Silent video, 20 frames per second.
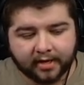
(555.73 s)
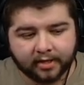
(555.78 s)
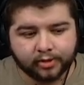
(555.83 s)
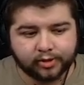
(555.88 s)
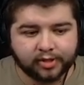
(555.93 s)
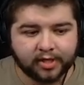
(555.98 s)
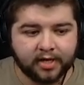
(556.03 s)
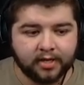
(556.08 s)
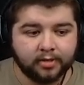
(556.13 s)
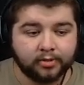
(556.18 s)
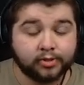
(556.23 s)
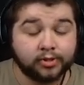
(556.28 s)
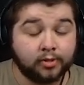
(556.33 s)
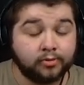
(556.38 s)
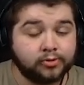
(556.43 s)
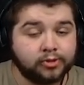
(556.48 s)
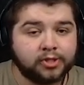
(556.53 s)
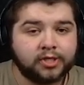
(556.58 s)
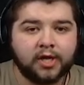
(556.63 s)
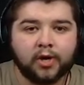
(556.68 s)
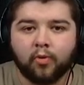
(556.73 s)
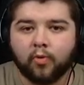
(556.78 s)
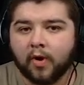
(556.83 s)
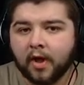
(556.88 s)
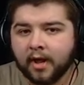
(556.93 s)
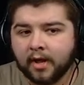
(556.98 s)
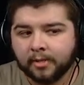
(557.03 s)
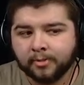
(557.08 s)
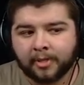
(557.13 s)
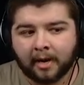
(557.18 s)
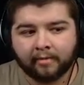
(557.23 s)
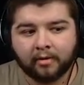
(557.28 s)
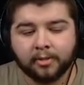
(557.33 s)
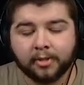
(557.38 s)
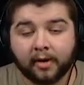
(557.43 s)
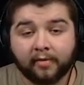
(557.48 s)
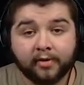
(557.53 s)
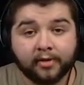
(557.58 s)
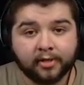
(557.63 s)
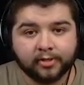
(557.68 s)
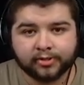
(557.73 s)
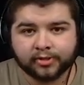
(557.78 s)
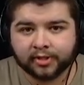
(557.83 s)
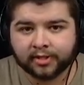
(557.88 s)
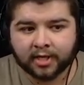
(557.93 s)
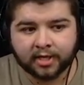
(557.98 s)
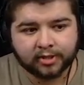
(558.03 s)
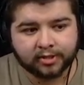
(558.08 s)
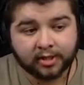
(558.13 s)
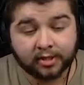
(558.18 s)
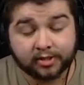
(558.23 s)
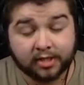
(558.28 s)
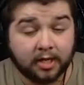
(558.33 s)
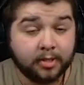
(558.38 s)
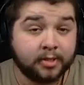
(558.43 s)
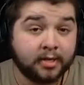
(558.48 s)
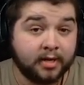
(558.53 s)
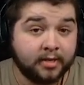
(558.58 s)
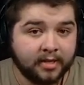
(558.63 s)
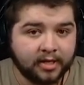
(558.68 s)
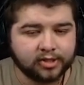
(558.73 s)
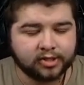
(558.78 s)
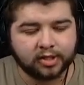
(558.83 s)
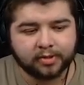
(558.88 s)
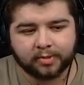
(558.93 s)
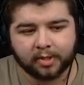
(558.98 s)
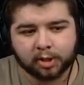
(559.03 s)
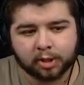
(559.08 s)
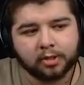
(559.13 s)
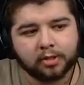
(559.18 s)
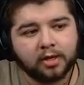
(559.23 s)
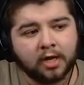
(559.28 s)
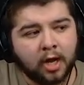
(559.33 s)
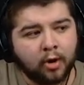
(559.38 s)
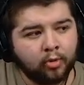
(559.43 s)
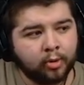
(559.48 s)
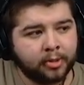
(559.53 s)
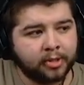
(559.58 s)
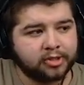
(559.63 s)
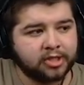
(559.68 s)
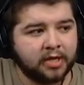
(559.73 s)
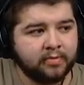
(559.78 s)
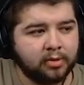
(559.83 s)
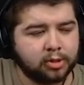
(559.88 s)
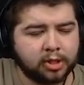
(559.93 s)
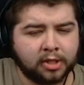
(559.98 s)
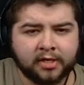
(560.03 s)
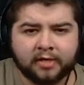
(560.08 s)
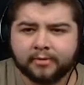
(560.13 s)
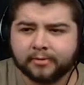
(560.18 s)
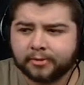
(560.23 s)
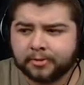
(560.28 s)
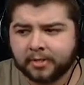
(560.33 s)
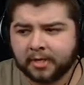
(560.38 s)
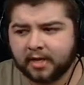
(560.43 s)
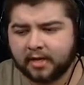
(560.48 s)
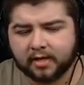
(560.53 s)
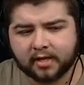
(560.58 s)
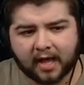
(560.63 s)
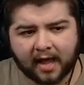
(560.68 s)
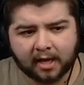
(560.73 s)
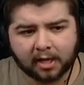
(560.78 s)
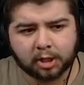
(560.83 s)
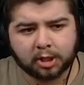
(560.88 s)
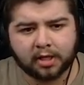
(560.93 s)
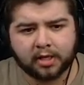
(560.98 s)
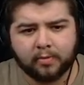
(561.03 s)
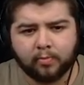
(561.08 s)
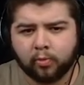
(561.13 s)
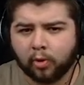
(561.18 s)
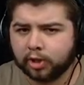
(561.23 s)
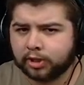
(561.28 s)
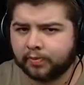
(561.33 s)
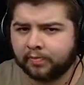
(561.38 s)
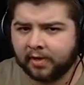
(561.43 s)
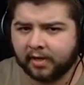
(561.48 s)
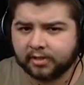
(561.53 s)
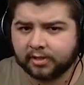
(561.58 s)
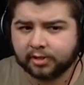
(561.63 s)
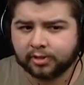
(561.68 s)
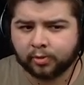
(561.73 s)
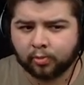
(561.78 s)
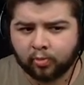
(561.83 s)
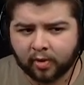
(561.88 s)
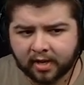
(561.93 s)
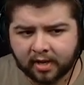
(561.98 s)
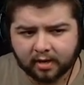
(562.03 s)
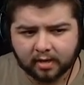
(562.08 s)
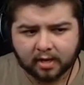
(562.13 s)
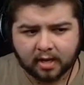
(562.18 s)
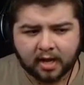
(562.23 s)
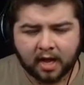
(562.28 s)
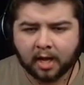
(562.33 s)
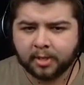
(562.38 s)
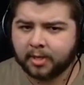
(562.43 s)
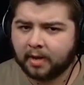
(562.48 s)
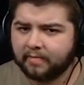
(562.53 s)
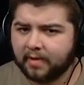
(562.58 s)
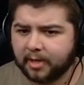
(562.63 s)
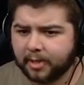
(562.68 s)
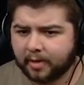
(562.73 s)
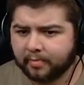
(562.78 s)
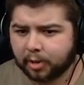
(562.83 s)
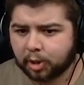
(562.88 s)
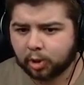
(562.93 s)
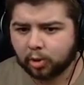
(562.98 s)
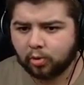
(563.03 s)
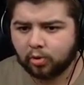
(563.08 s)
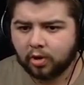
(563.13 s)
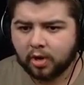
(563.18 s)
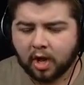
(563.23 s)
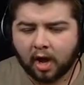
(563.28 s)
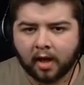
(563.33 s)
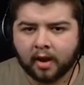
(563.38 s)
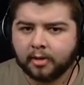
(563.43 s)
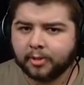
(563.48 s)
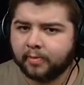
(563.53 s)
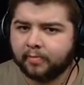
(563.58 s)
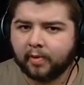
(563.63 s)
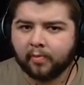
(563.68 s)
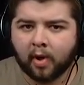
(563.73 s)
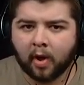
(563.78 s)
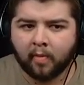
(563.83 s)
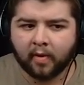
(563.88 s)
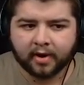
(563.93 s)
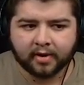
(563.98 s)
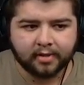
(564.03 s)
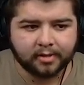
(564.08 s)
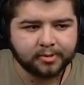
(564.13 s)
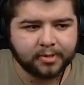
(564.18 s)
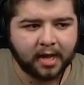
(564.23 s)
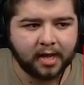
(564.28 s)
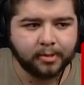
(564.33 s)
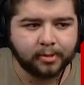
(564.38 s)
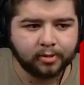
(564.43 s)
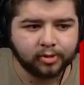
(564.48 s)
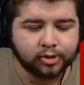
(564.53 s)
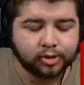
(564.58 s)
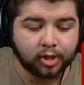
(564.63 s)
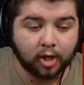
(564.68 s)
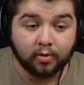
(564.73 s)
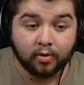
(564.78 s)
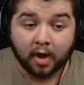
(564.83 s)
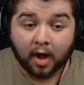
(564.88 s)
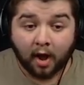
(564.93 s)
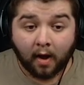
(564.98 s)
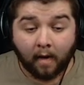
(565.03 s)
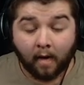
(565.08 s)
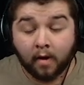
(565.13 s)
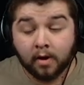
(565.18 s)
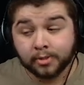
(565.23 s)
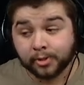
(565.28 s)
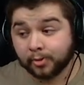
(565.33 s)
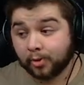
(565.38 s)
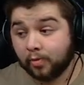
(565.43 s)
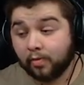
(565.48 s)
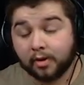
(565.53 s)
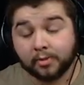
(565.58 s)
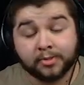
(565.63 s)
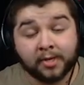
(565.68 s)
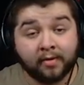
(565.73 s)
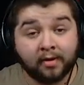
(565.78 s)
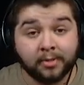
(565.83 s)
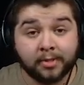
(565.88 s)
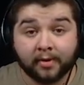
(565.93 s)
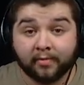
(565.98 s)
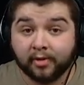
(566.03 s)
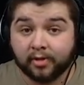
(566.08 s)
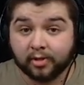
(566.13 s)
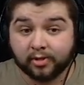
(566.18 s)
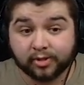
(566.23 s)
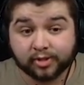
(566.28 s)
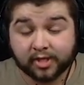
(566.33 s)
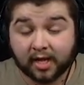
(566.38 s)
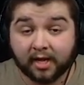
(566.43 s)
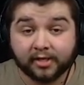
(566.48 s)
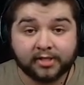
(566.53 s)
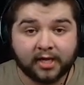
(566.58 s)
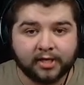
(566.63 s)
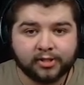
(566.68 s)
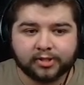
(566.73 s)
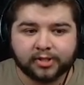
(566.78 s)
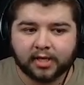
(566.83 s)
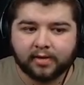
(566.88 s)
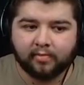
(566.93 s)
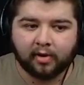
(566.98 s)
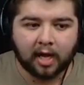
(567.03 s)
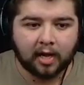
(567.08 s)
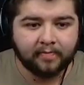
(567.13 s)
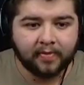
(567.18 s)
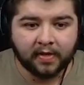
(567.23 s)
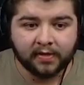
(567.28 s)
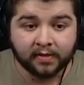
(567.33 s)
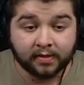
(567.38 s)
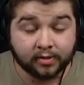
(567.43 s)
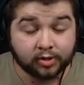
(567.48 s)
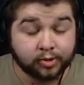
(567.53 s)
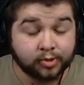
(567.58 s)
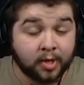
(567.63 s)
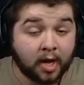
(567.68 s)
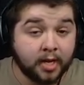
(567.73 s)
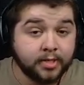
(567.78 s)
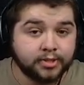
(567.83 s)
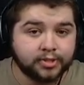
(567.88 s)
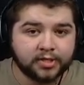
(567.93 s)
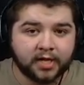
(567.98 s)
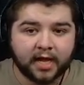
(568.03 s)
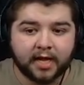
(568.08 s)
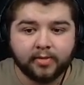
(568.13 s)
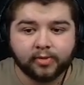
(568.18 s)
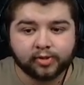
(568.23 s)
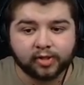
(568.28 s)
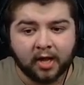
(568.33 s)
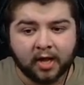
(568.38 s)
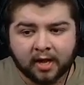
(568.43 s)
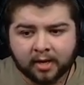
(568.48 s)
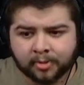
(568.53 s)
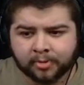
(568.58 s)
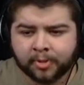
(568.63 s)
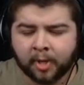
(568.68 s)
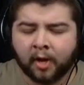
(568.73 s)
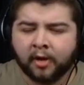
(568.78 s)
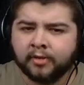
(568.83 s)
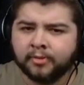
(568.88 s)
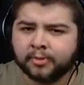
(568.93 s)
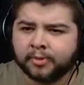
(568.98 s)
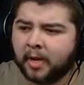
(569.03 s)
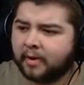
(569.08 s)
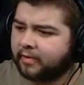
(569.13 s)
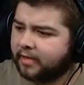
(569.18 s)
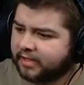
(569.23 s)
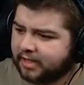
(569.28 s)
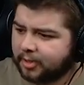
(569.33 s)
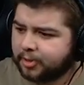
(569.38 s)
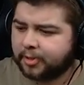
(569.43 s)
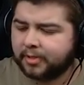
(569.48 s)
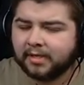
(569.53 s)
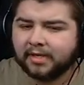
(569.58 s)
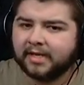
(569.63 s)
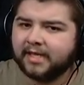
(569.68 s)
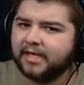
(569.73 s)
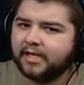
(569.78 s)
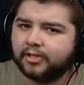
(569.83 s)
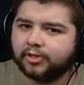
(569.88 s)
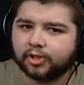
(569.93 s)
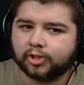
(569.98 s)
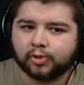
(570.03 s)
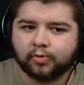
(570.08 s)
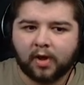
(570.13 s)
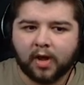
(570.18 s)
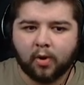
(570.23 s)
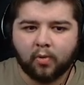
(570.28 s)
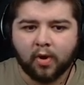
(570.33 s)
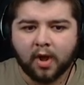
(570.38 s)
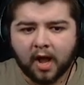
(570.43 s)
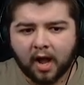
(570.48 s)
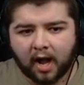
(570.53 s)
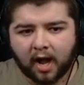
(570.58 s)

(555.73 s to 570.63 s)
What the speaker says: conceded. So still very, very good statistics, even in this division with a team which I didn't think actually was predicted to win it. If I'm sure, I don't think we were one of the favourites. So overall, a very, very good set of tests in my opinion. There's 5 saves, 5 very very different leagues as well,